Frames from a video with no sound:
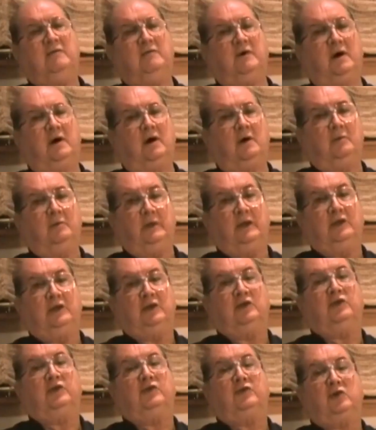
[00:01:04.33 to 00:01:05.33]
involved
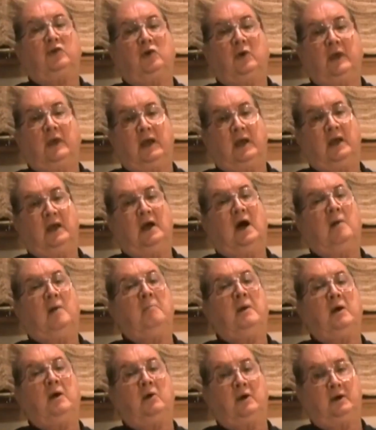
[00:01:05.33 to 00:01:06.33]
in destroying
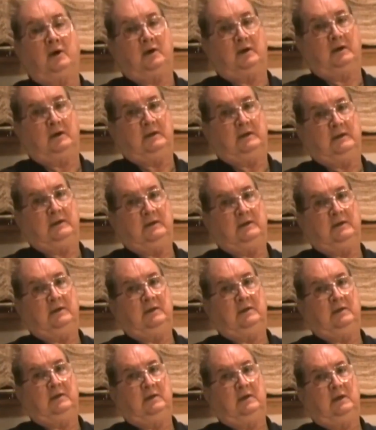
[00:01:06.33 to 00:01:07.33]
America.
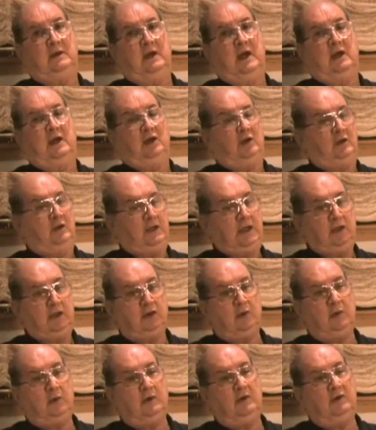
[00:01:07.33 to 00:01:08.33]
And you
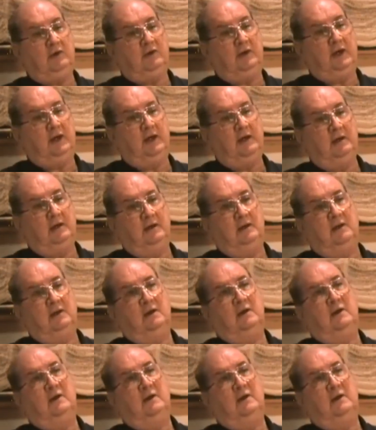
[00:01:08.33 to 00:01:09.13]
need to understand